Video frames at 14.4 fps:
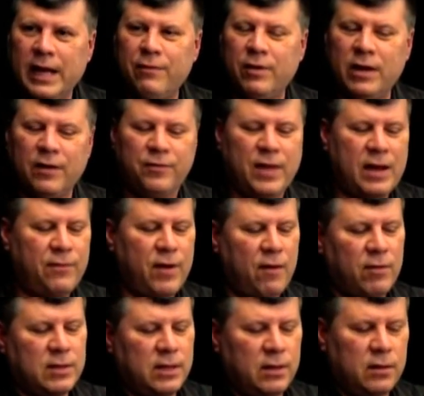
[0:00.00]
even if they've
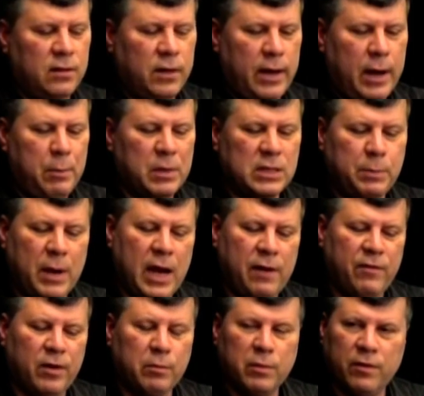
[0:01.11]
never seen Ain't
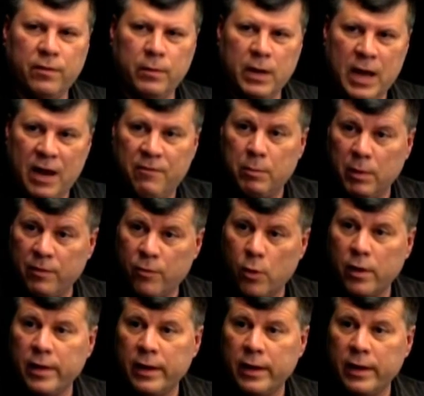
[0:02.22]
Misbehaving Haven before,